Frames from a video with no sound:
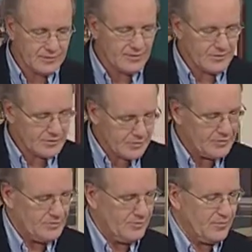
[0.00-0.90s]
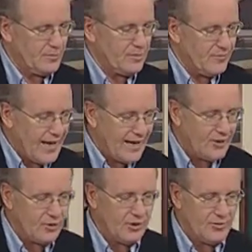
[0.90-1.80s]
system, the
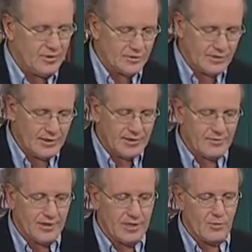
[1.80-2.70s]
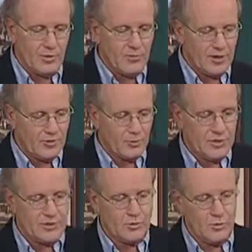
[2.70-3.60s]
provider of enslaved labor upon
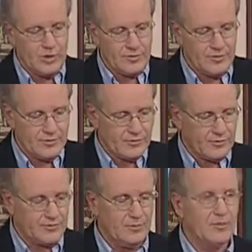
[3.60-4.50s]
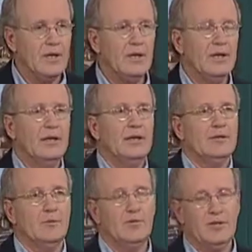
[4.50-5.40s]
which the wealth of the system
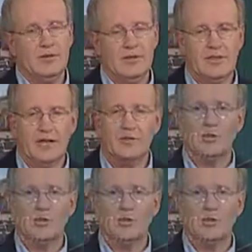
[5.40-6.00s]
depended. Again, to